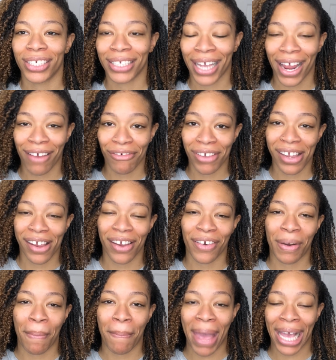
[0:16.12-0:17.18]
Just Ary here,
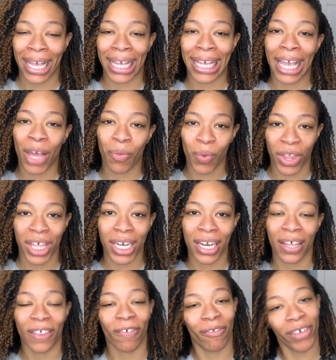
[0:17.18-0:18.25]
and I'm back again with
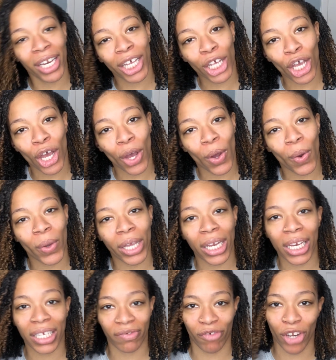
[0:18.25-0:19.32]
another video.
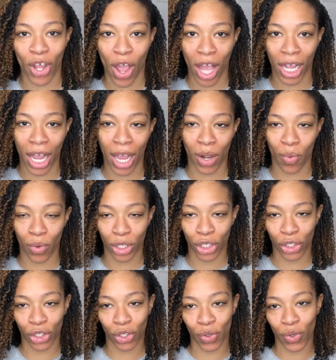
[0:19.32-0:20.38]
In this video, I kind of wanted
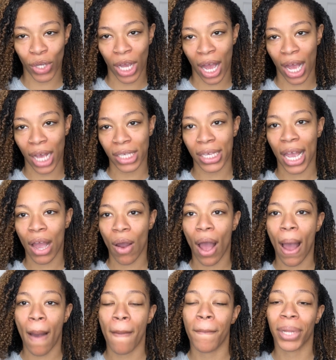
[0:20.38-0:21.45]
to show you guys how
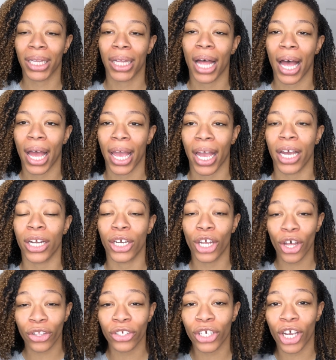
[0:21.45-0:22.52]
I apply
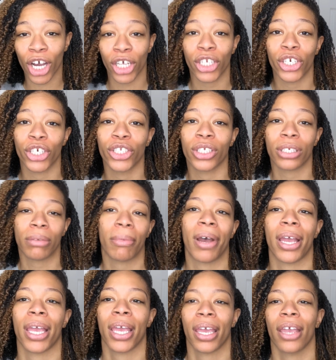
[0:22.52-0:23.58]
another color to
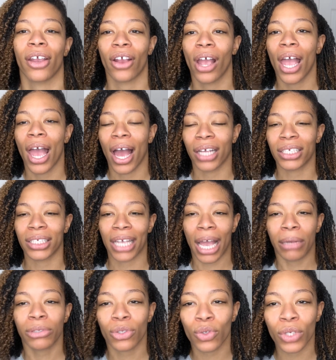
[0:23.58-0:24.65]
my hair. I just
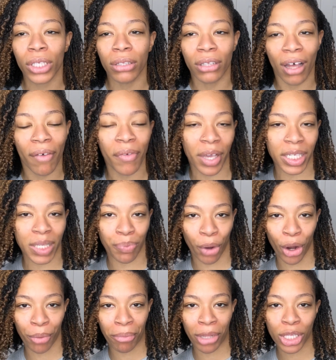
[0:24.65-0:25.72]
absolutely love
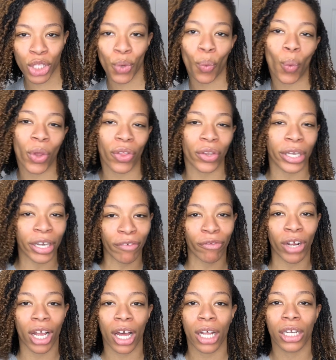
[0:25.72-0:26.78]
experimenting with
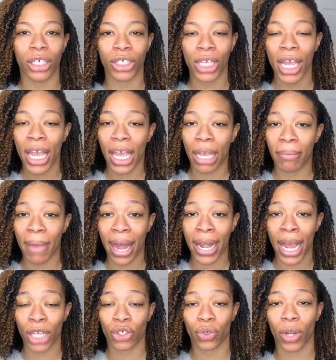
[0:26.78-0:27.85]
different colors in my
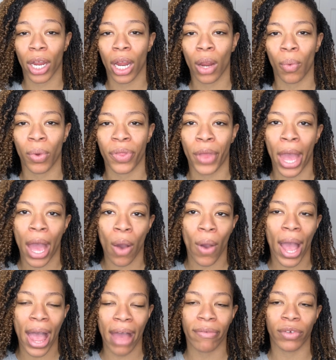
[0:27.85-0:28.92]
natural hair
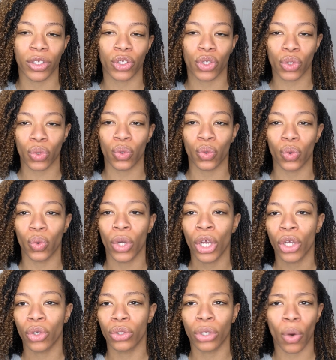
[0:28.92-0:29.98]
without having to,
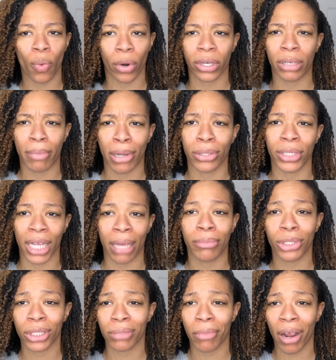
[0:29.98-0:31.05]
you know, worry about
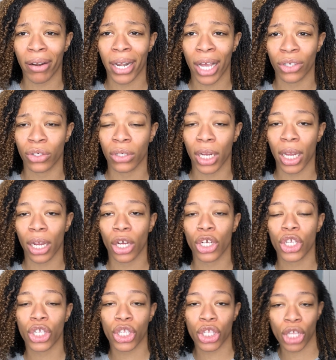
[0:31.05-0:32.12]
damaging my natural hair.
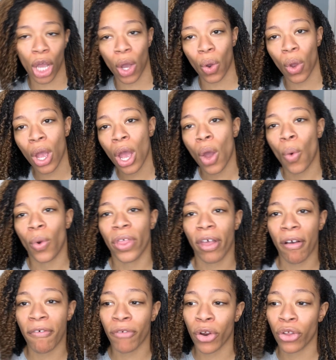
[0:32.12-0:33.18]
So
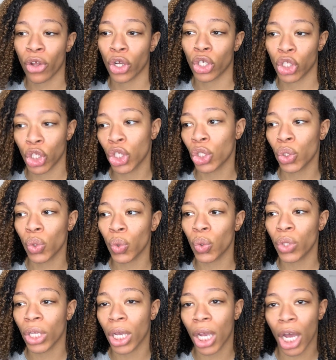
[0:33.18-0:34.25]
without further
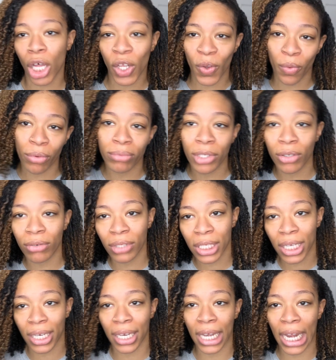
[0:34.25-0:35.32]
ado, the color we'll be doing
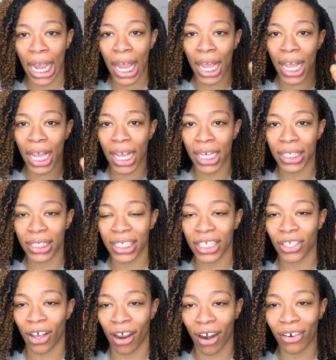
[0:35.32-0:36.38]
today is
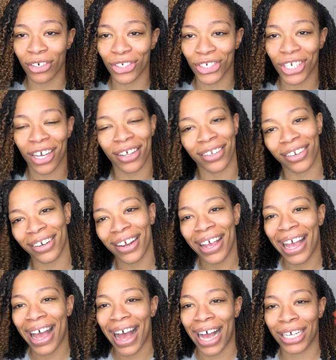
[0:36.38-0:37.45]
this orange color.
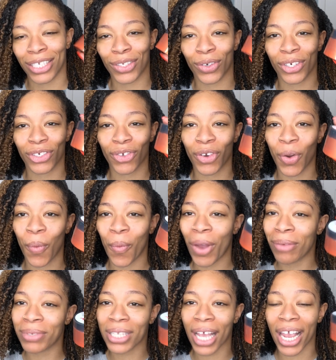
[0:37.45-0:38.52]
I saw this on the
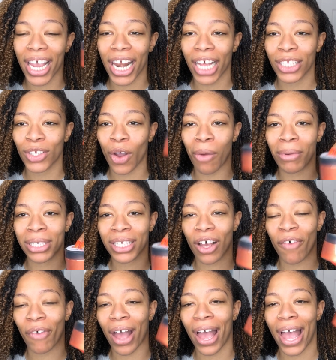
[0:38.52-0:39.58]
website and I told
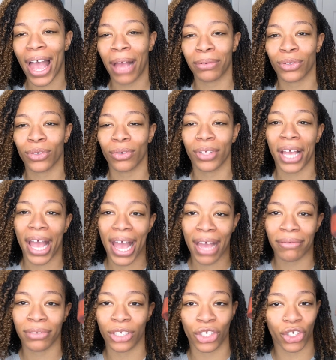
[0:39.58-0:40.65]
myself I absolutely
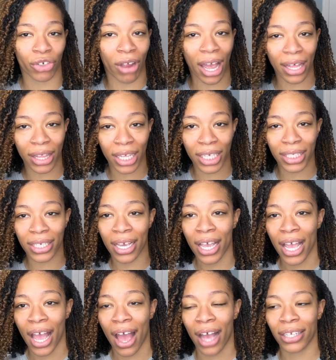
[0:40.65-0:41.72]
have to try this.
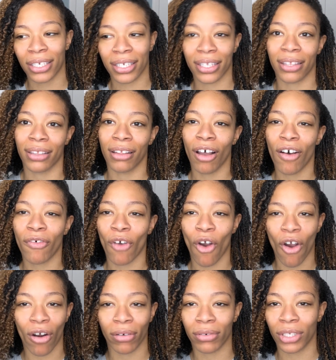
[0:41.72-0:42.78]
I just love
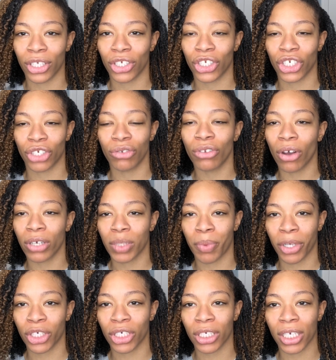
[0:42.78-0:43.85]
orange, you know,
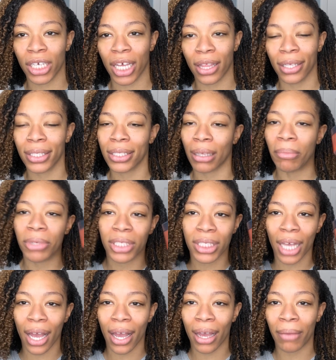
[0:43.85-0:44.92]
especially in the
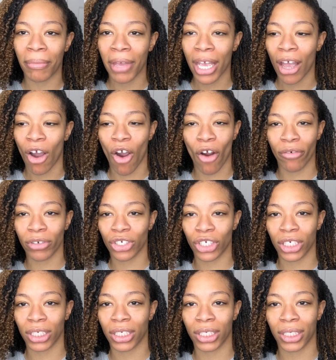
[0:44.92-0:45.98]
summertime. Orange
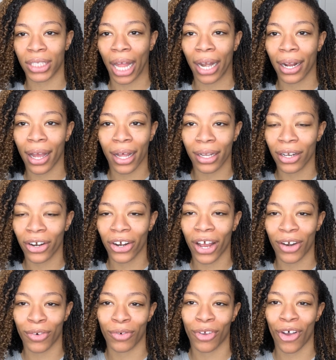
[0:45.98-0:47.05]
is just that color.
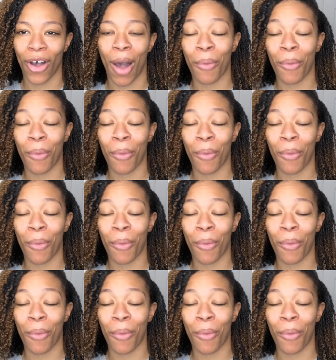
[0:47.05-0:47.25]
I don't know.